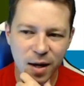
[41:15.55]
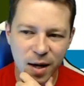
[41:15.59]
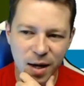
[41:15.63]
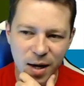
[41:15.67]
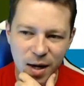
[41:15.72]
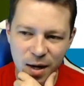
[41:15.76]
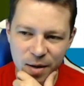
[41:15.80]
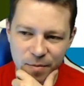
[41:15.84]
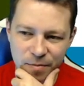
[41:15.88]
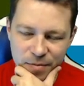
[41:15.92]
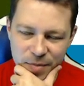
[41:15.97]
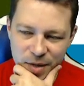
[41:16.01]

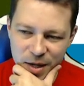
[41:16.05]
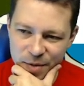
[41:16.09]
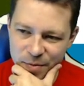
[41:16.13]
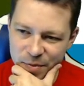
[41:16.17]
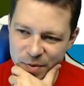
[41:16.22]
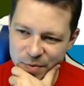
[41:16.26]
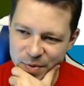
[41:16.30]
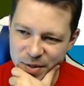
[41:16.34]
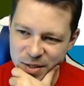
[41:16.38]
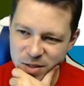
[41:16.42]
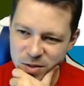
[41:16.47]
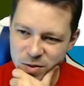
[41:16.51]
I'm I'm a
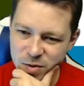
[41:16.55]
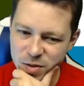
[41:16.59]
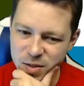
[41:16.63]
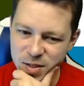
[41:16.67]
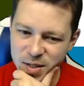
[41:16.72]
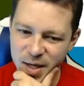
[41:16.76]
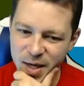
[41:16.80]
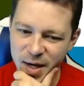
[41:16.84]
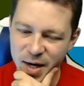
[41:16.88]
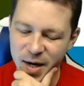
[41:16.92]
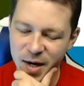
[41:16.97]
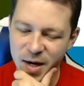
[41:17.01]
bit too
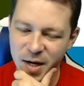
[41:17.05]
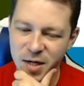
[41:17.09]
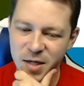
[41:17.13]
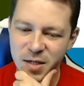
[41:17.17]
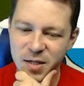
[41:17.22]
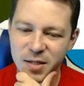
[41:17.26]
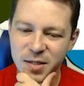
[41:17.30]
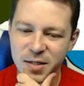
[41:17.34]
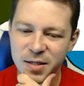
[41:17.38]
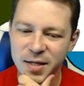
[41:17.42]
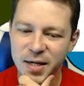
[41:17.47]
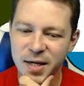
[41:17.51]
scared
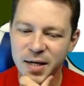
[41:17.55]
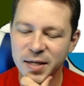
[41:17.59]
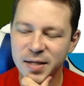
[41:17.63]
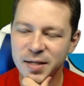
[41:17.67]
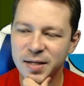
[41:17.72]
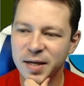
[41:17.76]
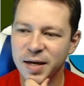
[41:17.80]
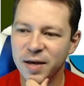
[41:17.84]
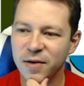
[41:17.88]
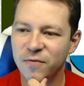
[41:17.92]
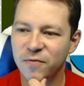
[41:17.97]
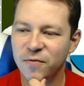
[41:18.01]
that
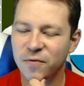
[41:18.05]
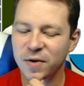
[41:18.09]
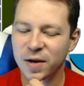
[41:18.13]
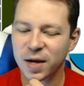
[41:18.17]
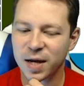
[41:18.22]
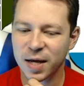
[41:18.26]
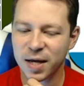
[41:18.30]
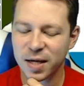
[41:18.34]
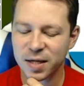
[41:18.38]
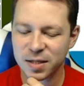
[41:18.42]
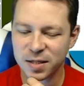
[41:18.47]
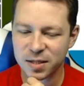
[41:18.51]
they
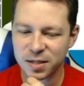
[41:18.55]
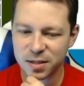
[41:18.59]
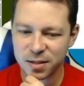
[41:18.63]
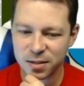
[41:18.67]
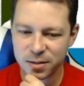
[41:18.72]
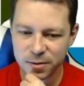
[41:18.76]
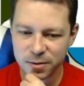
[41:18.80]
finesse